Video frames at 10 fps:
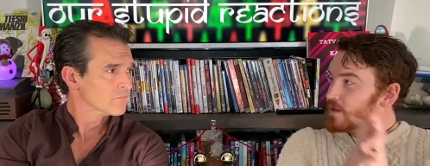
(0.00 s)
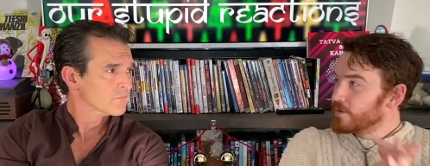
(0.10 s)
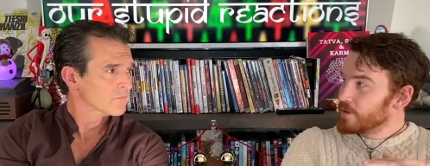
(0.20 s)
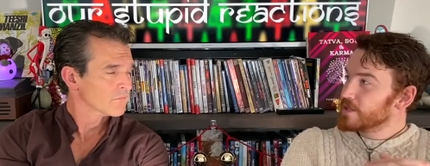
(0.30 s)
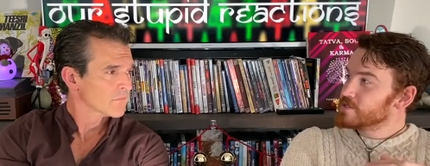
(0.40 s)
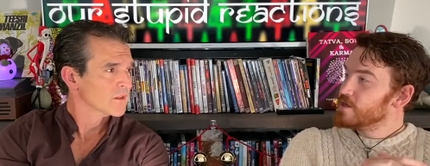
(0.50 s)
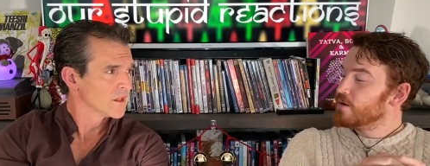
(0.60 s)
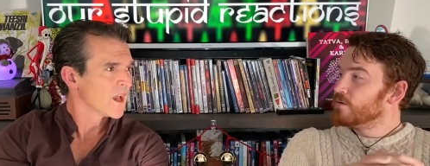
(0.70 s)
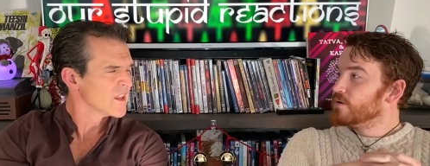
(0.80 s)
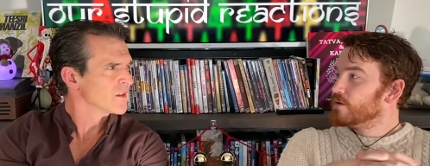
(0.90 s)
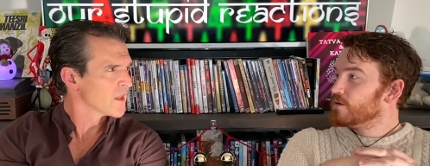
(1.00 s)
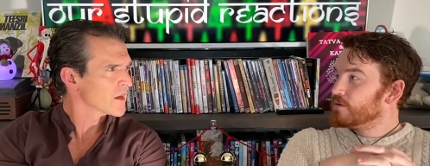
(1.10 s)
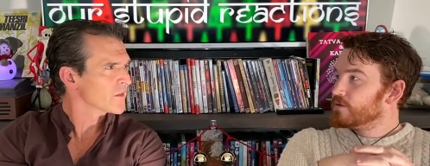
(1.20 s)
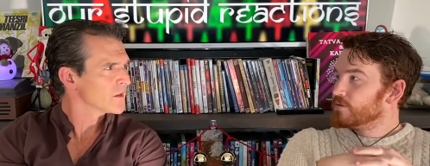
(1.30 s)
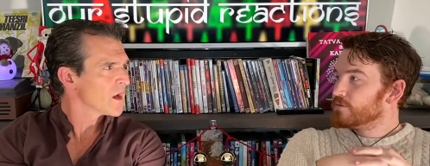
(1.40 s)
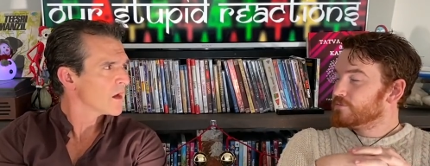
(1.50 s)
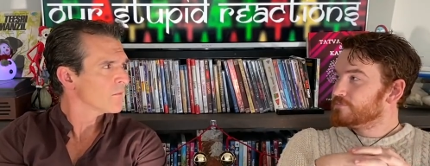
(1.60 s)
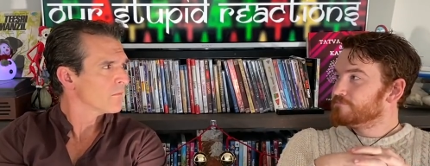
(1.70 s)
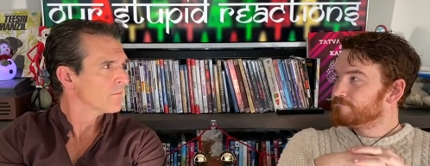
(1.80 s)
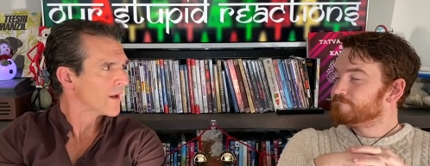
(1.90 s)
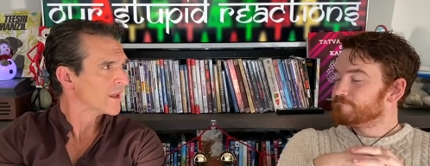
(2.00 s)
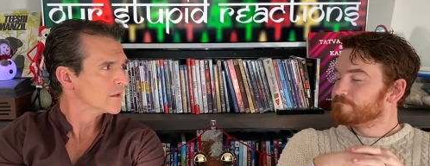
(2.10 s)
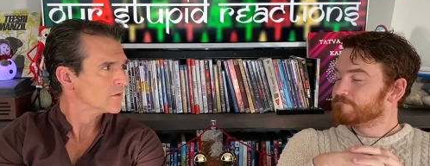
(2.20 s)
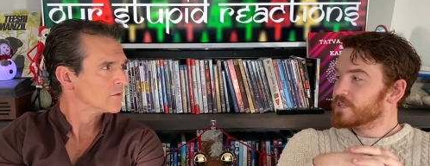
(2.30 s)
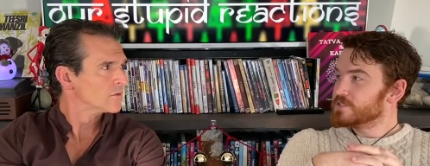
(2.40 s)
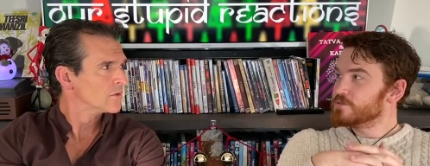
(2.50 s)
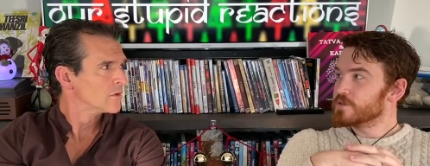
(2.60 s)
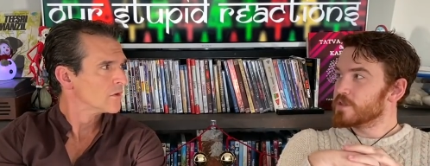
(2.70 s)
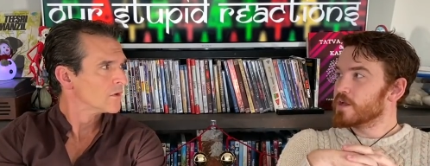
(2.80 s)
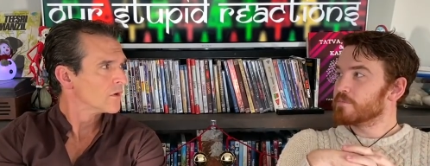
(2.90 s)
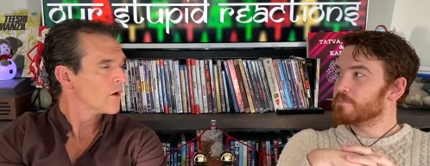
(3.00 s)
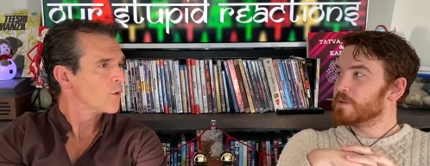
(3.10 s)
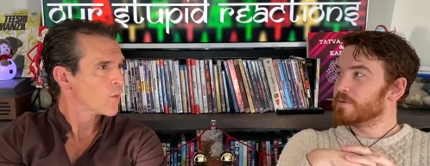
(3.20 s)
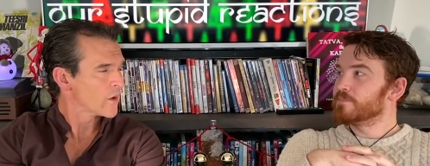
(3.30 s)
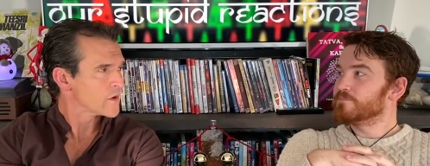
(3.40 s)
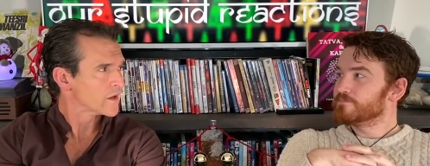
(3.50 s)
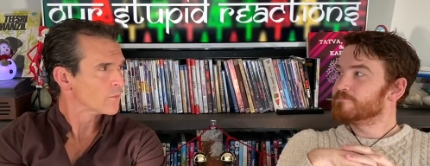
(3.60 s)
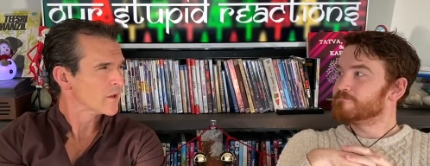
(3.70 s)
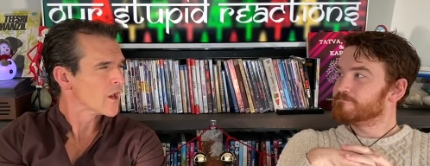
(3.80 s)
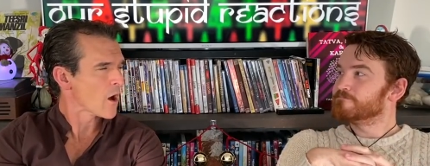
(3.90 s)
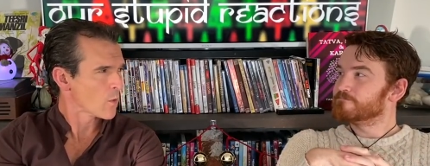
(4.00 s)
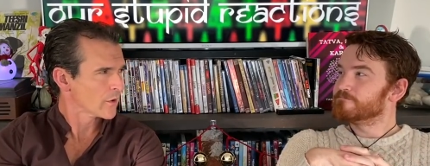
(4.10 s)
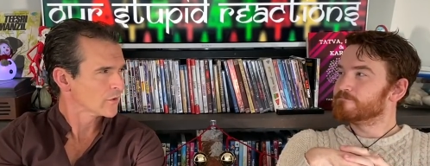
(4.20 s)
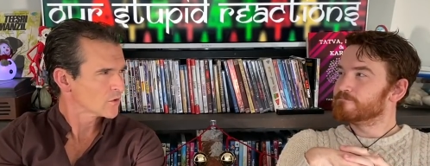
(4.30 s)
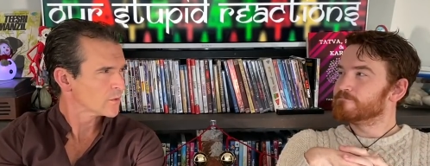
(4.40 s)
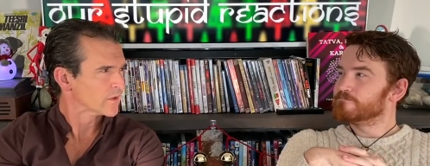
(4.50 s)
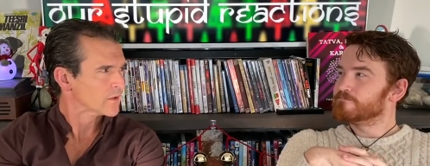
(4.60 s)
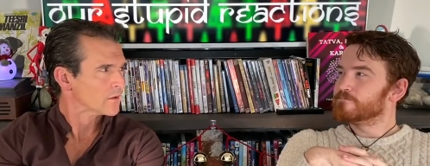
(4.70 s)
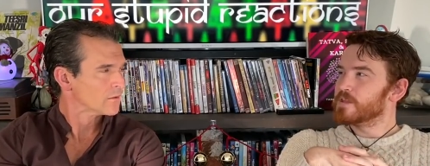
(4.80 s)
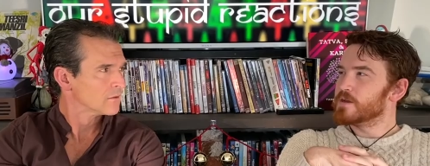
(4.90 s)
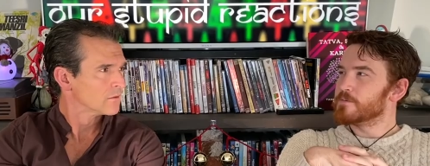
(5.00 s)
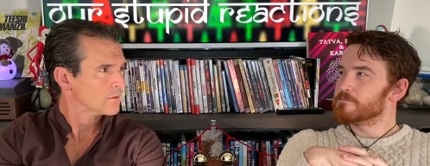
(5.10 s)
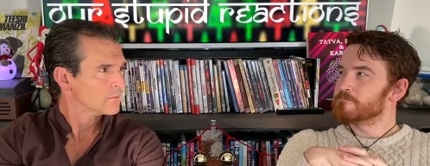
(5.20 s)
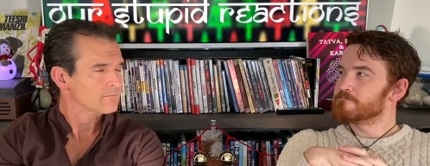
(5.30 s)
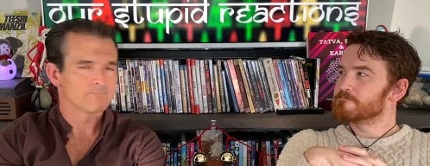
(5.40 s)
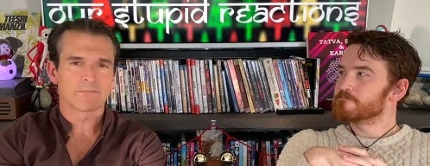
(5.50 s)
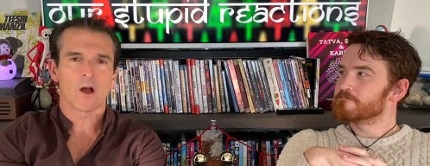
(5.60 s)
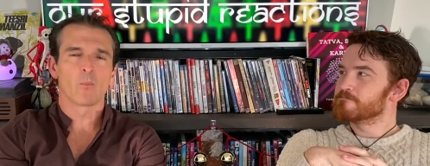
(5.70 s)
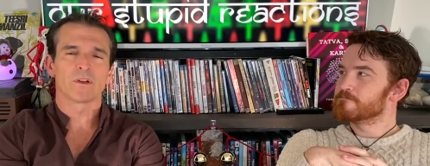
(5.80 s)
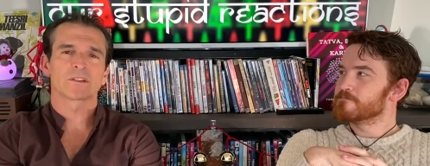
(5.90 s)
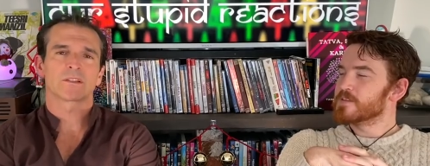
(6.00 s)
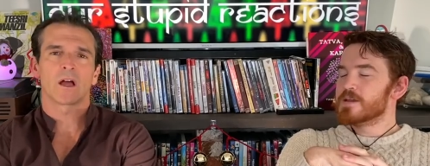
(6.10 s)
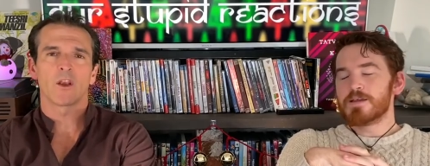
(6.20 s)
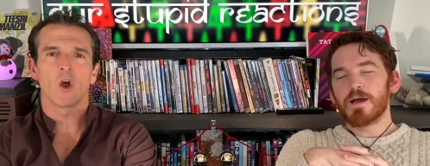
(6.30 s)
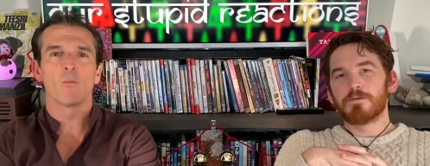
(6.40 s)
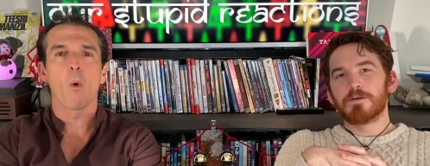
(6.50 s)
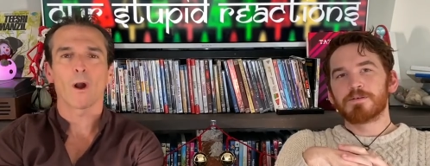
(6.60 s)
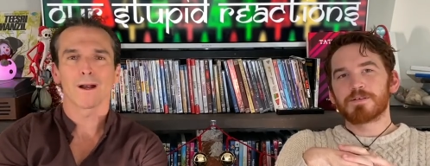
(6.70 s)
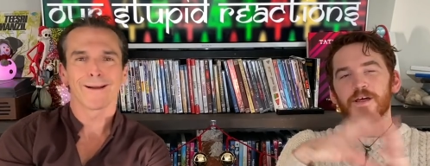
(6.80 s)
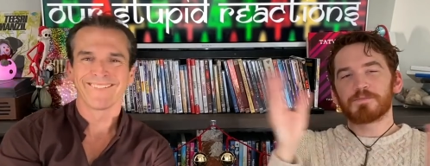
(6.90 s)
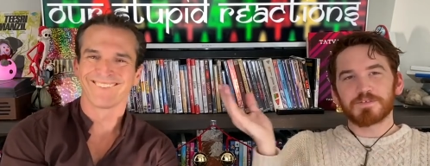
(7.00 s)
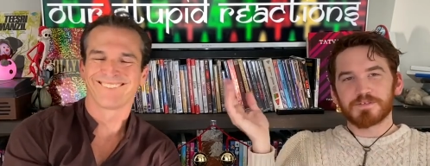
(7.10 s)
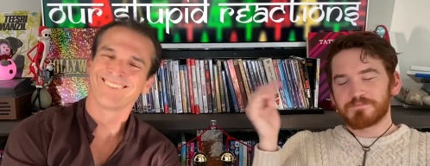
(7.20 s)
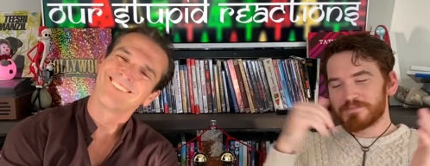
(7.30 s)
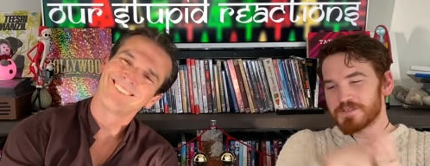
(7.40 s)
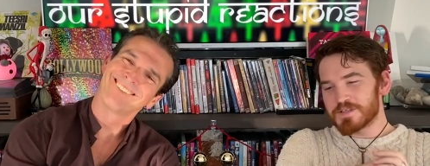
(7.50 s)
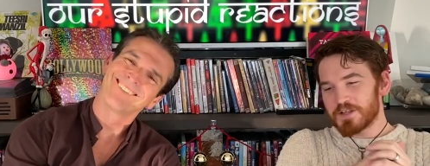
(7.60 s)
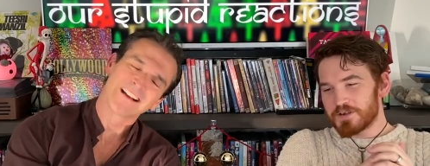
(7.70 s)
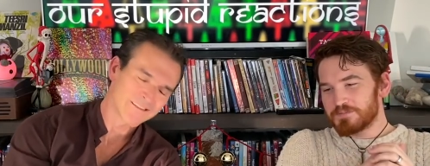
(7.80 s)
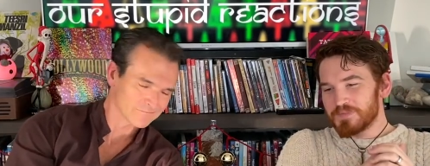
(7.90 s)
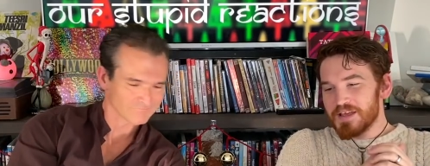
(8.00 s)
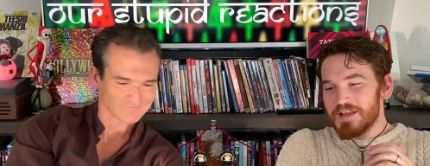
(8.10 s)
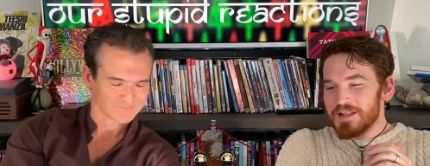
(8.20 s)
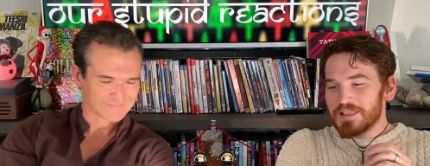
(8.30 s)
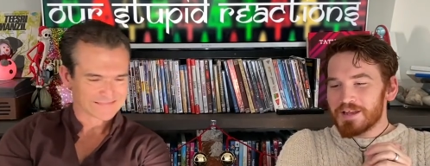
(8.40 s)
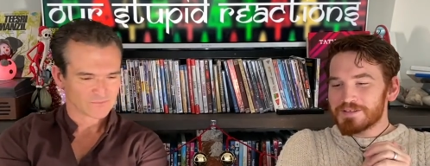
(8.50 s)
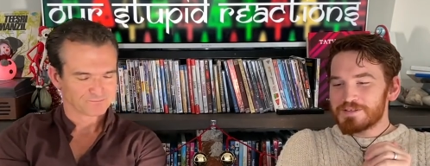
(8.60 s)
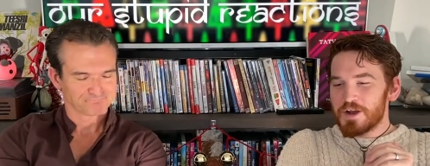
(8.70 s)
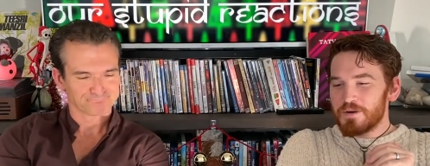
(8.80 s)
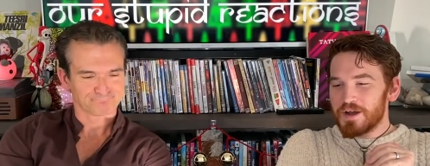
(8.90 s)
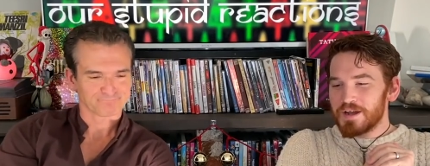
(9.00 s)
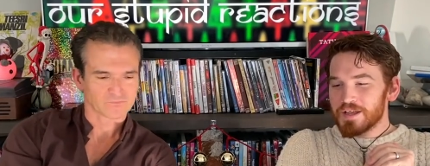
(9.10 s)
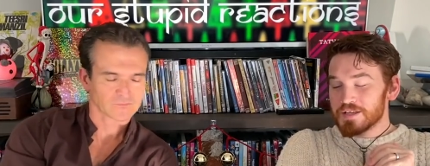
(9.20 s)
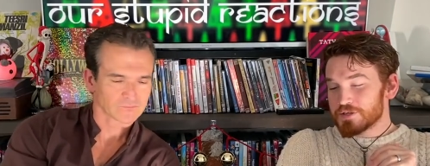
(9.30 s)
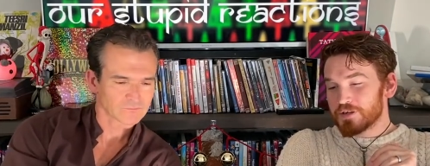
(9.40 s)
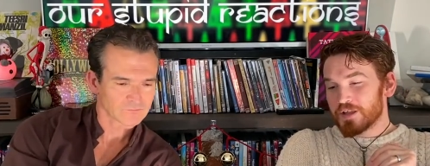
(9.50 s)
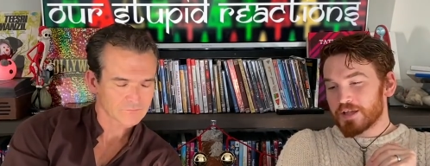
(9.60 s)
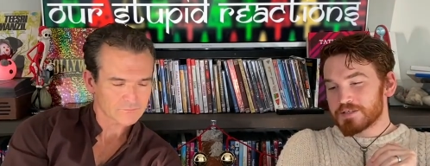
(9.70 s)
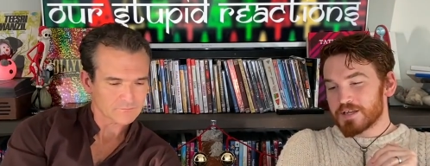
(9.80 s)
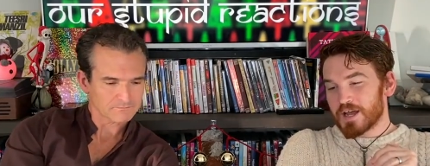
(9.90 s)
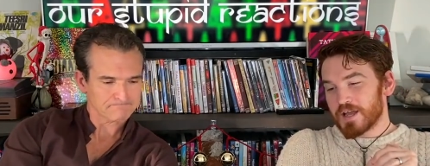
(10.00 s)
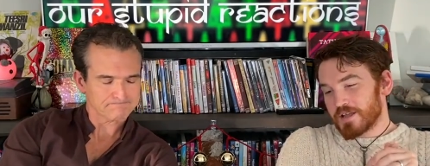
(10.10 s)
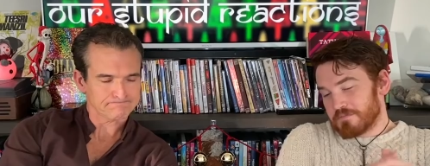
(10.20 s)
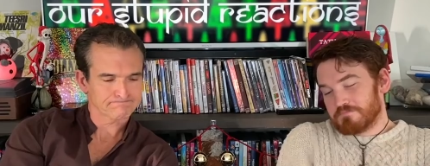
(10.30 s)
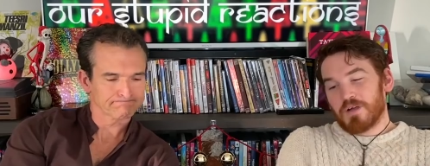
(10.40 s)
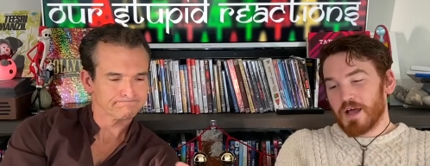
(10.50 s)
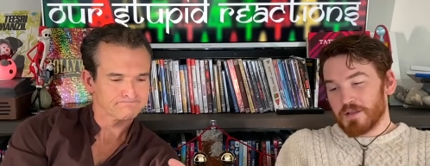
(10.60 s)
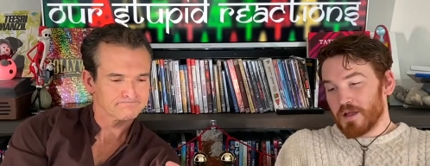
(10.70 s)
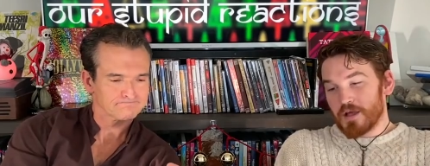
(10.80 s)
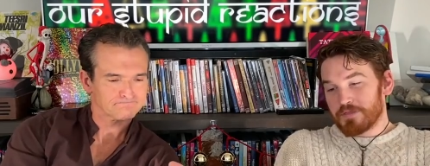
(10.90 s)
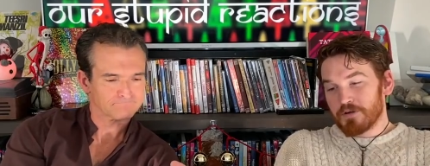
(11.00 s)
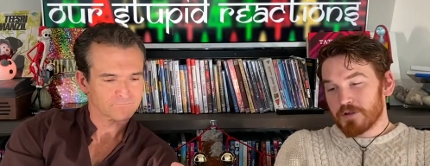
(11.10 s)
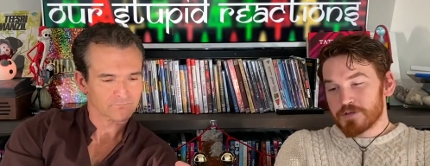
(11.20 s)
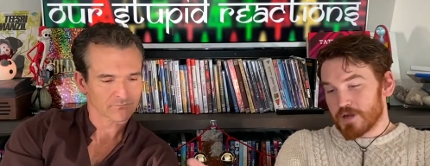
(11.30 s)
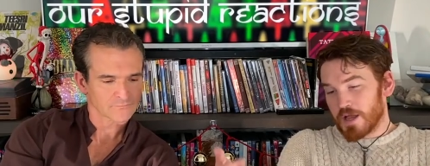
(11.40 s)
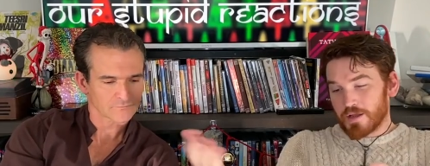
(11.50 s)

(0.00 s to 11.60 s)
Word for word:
Speaker 1: I would like to know. Yeah, and a lot of the young men, it's usually the young people, are wearing it but not wearing a turban. Yeah.
Speaker 2: Help us know yeah. more. So that was just a little... Let us know. Uh, yeah, so like I said, I I, I thoroughly enjoy, I,